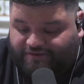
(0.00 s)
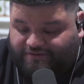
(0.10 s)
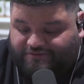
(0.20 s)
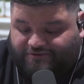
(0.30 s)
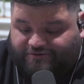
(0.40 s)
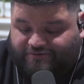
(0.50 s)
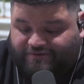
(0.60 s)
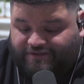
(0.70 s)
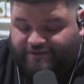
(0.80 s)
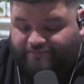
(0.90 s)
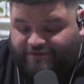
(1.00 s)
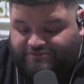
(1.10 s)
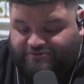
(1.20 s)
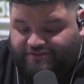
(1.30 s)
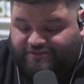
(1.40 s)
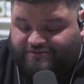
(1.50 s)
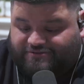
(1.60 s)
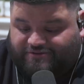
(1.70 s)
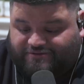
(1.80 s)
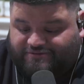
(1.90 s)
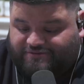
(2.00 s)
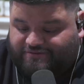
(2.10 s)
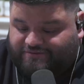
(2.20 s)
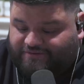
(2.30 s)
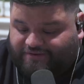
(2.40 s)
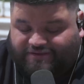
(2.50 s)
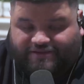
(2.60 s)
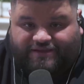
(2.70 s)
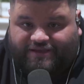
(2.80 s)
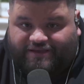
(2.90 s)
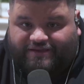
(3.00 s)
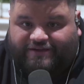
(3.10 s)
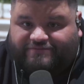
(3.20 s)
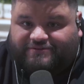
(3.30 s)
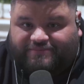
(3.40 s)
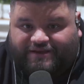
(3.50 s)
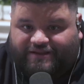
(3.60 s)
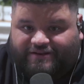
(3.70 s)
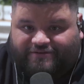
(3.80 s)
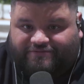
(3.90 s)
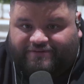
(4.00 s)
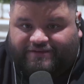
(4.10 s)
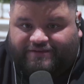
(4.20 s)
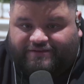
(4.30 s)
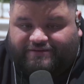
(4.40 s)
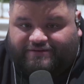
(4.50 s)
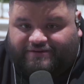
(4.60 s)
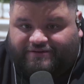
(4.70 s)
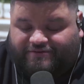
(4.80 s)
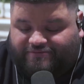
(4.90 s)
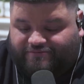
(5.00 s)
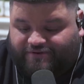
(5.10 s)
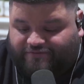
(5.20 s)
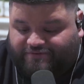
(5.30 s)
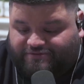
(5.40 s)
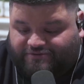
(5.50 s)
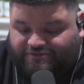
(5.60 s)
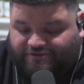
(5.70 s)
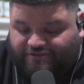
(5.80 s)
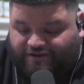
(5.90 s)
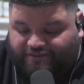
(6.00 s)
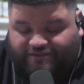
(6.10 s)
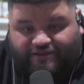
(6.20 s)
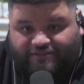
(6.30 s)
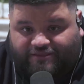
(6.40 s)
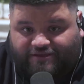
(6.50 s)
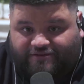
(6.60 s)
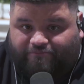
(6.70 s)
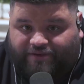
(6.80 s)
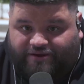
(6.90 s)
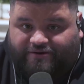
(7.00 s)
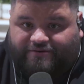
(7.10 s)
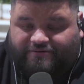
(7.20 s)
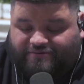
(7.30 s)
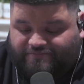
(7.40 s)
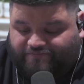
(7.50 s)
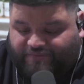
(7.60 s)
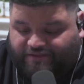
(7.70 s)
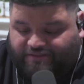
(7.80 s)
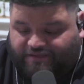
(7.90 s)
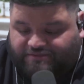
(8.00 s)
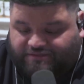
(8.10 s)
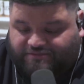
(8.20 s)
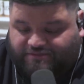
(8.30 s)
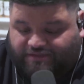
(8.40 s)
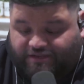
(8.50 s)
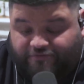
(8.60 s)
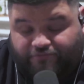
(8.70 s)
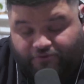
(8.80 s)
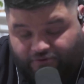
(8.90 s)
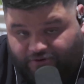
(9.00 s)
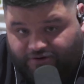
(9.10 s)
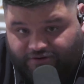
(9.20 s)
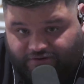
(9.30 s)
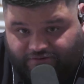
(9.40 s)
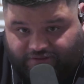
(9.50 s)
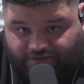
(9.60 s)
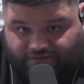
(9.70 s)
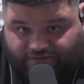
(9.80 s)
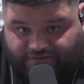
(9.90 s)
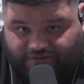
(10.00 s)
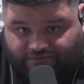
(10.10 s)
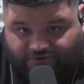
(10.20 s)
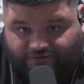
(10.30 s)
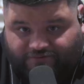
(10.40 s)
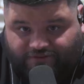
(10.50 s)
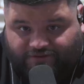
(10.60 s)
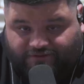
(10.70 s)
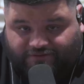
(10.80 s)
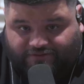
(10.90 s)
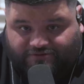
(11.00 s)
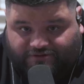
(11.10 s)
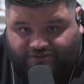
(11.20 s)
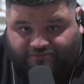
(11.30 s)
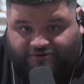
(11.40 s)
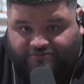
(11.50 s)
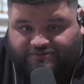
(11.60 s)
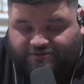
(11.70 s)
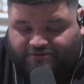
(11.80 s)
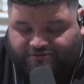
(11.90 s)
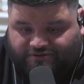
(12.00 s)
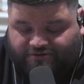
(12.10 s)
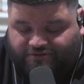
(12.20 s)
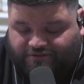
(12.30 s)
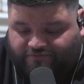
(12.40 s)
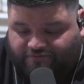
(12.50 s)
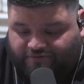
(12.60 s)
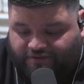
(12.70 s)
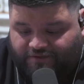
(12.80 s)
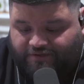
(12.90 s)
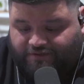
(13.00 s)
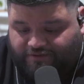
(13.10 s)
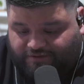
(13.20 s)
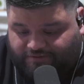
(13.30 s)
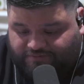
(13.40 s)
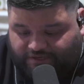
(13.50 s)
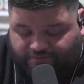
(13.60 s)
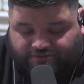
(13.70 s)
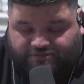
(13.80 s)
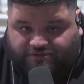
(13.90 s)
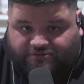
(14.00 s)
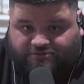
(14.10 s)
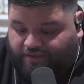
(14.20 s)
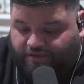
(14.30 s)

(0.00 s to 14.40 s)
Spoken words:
So make sure that the songs have some kind of relevance to each other, like they pair in that sense. And if you are gonna do that, there's nothing wrong with it. There's nothing wrong with singing a song in different time signatures.